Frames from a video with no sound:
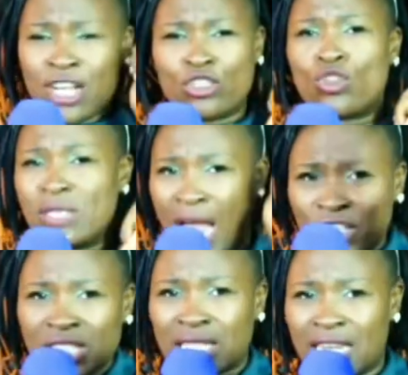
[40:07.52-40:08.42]
So now she's
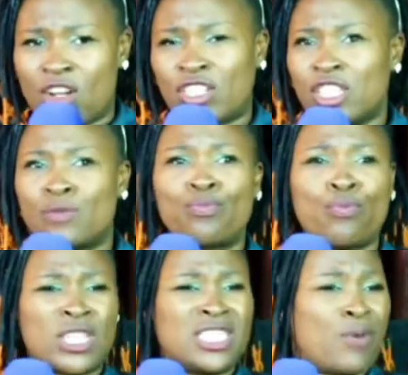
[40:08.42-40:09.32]
in Lagos. She's
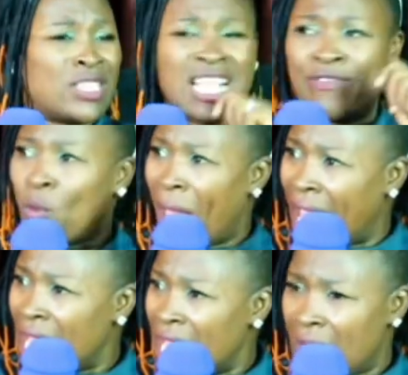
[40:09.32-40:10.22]
bossing everywhere.
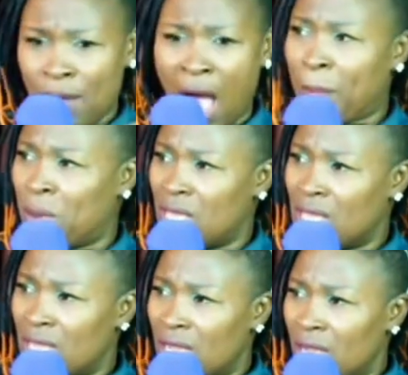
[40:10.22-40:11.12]
I'm happy
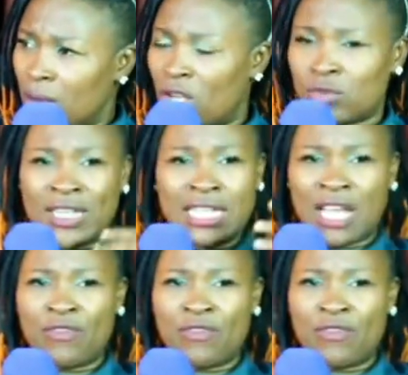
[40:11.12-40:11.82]
because when I interviewed